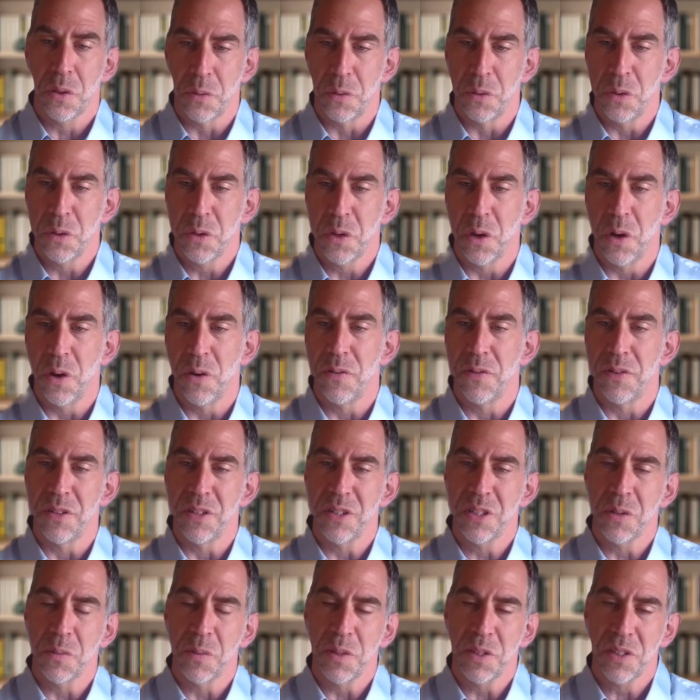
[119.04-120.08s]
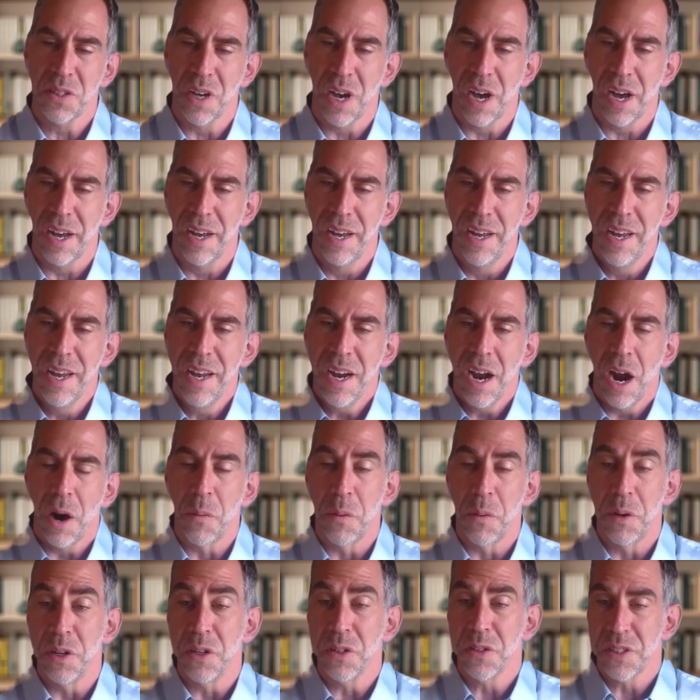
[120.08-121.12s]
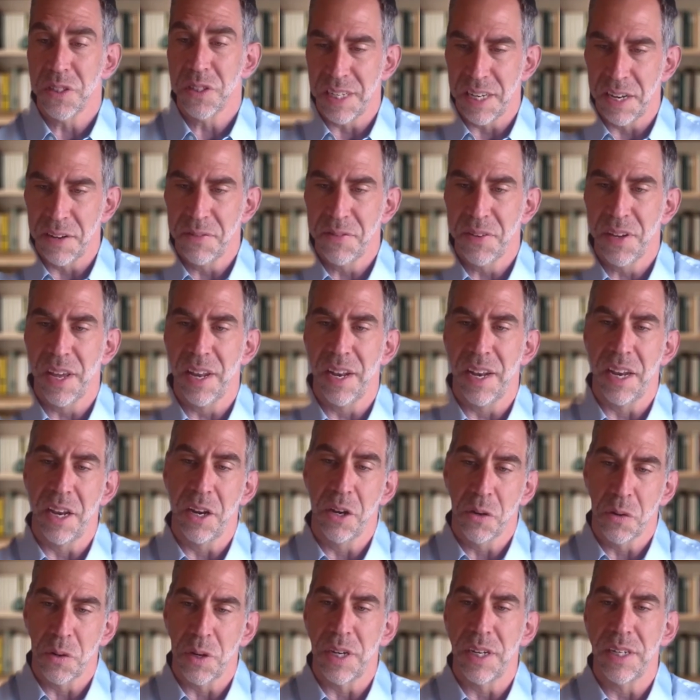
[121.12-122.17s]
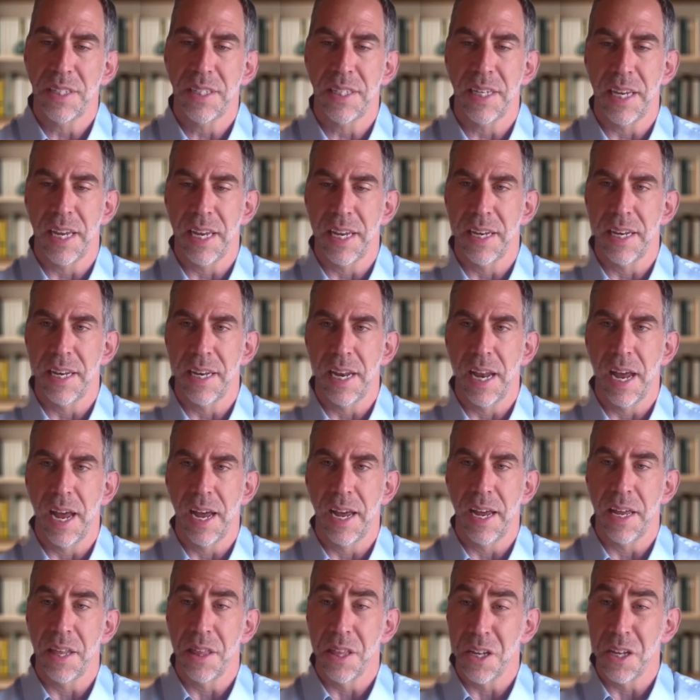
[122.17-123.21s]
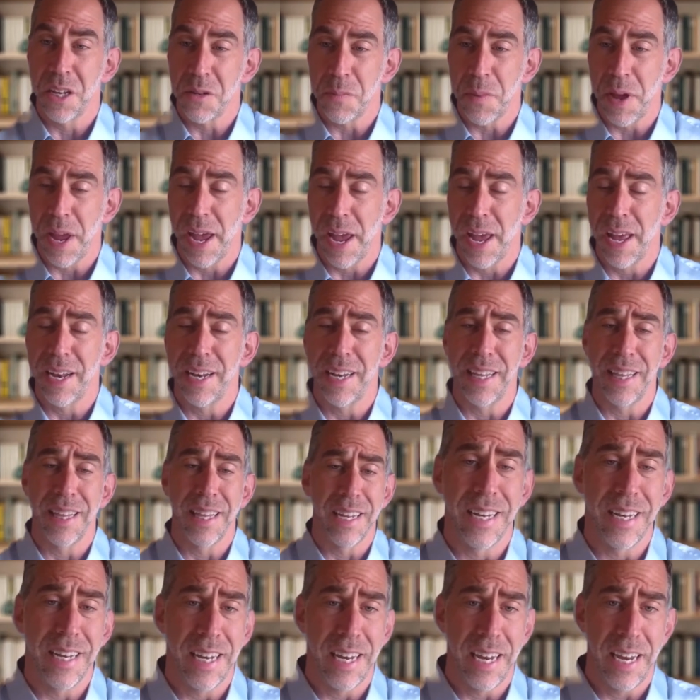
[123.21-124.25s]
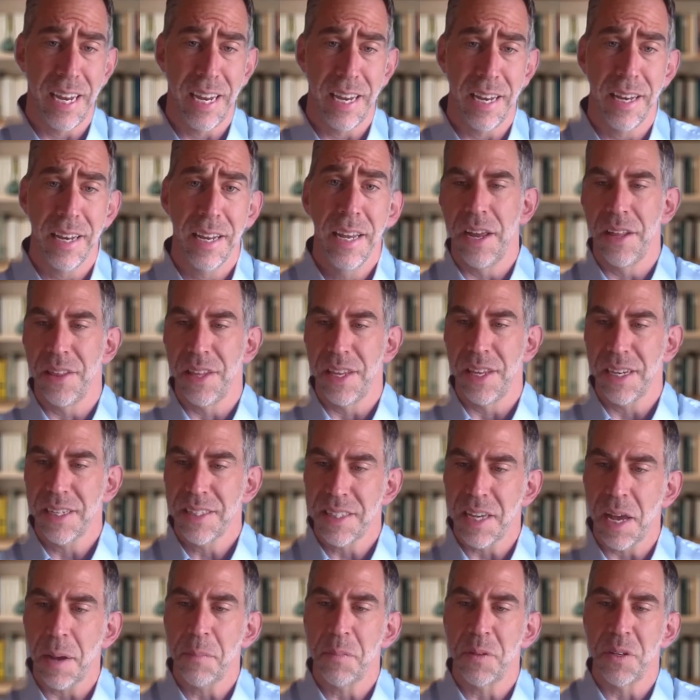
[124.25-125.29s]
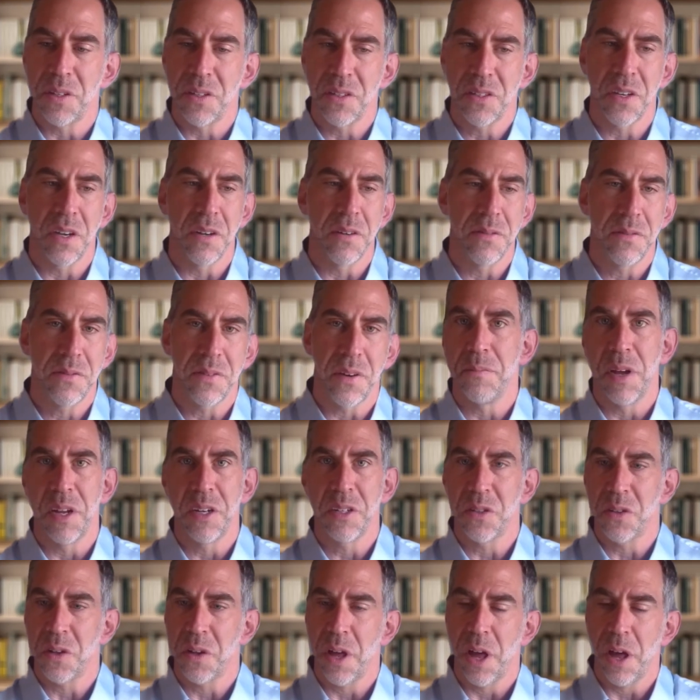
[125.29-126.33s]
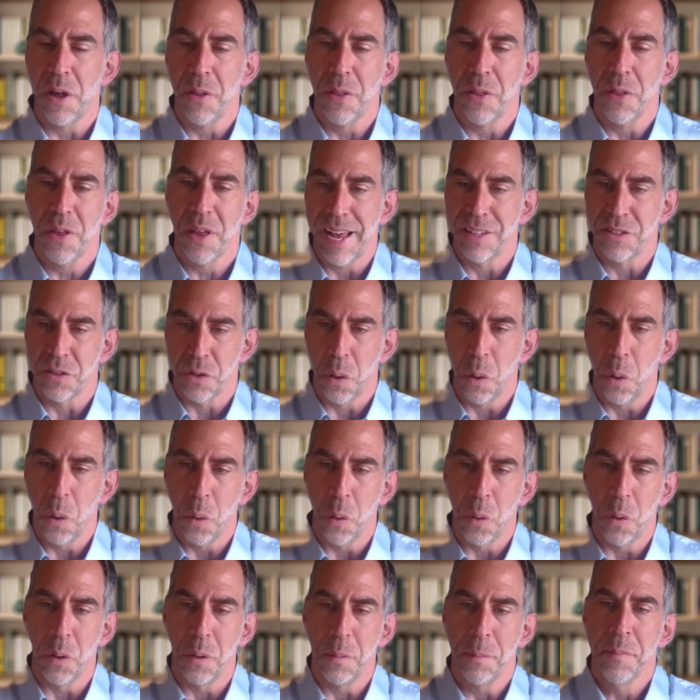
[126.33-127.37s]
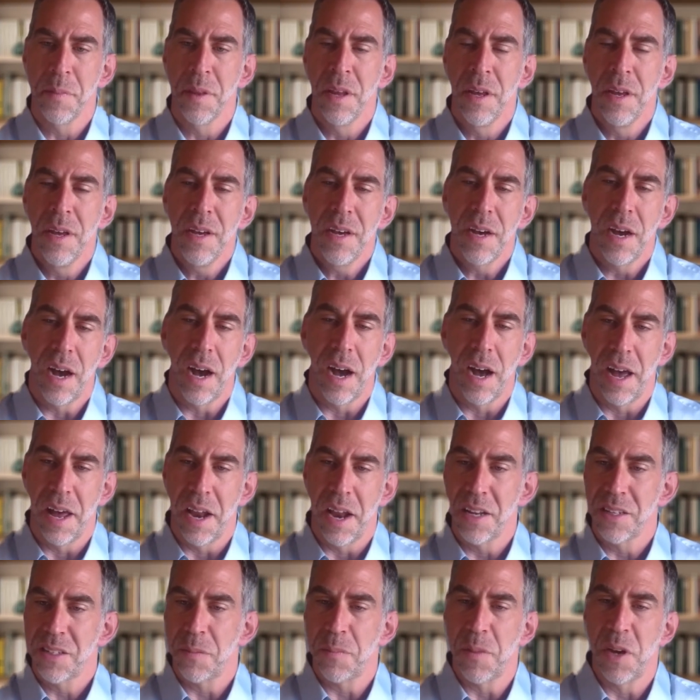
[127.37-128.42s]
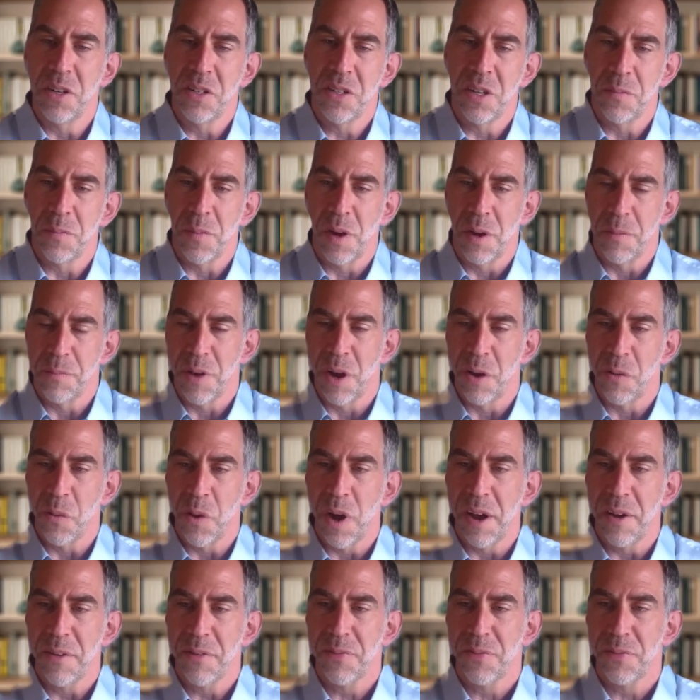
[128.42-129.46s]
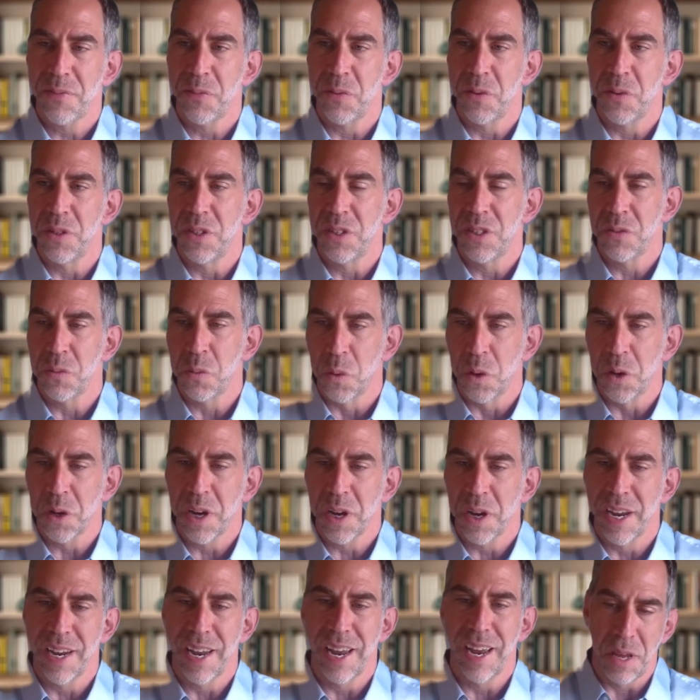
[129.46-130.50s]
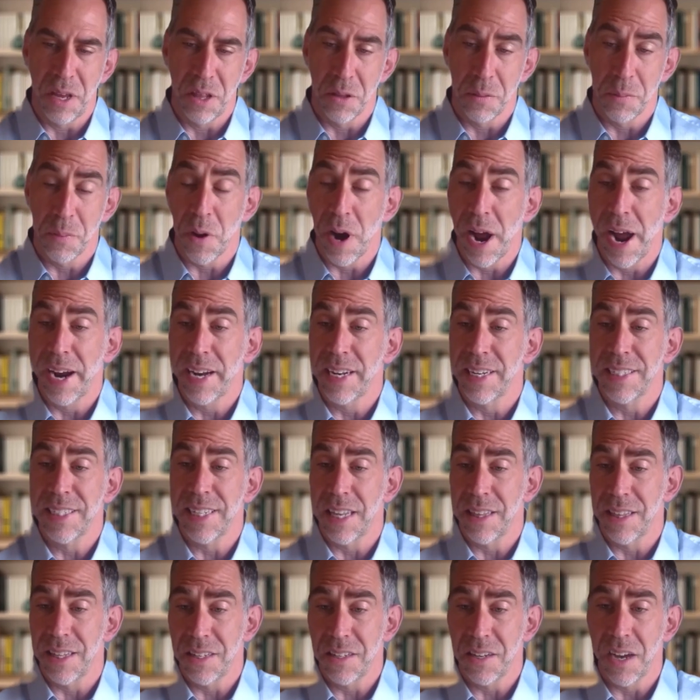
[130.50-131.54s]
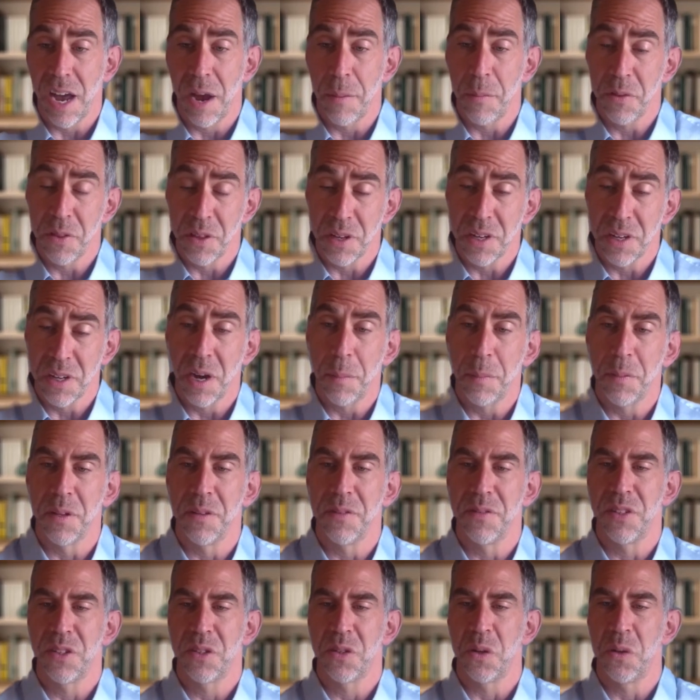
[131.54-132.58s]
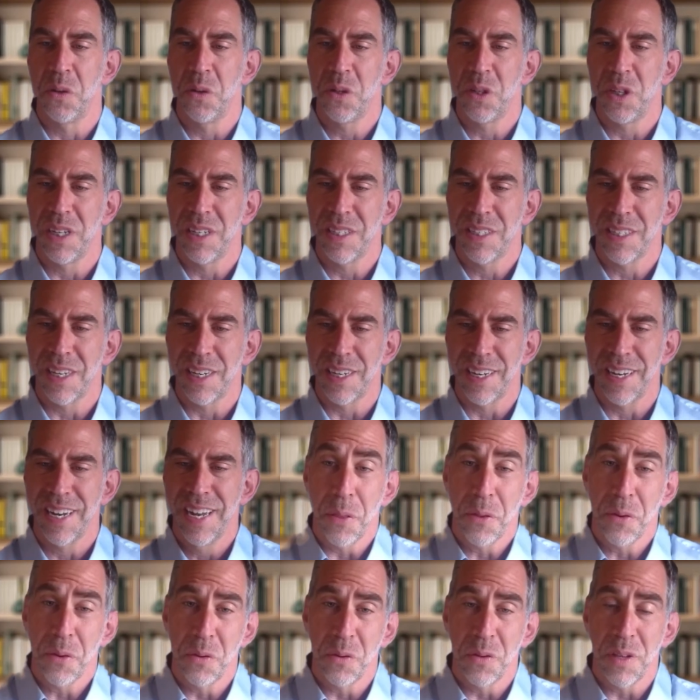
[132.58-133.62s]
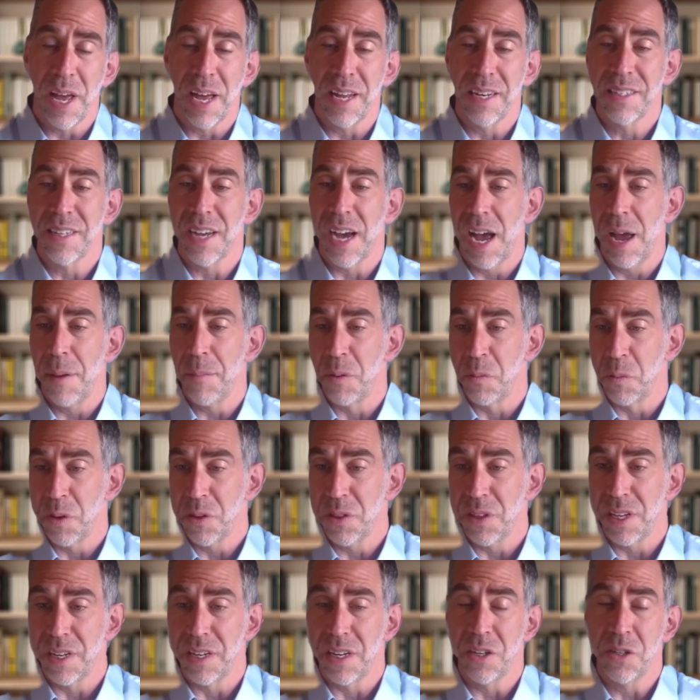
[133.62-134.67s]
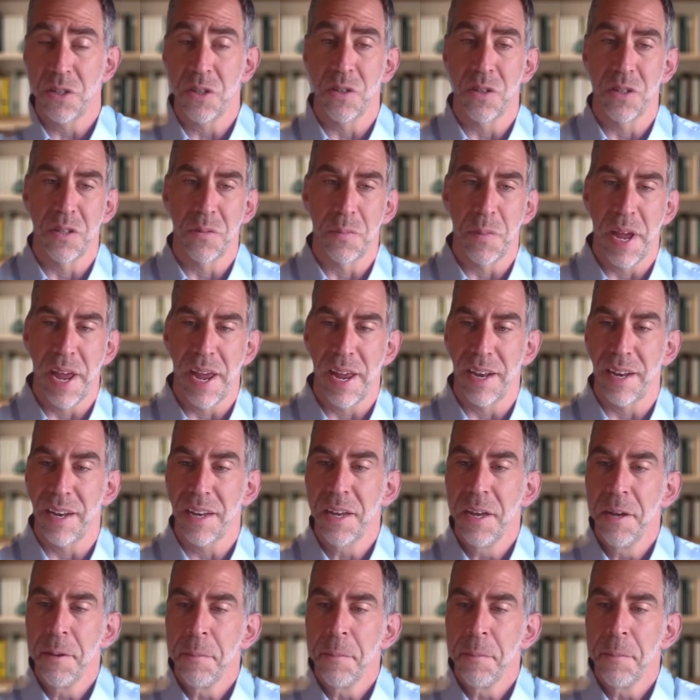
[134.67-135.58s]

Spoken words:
through COVID. So we saw a real significant increase in the demand, in need, in the acceptance of mental health as a whole. And as I mentioned, my wife was working in the practice at the time with a couple of associates. And through that time and with the additional demand,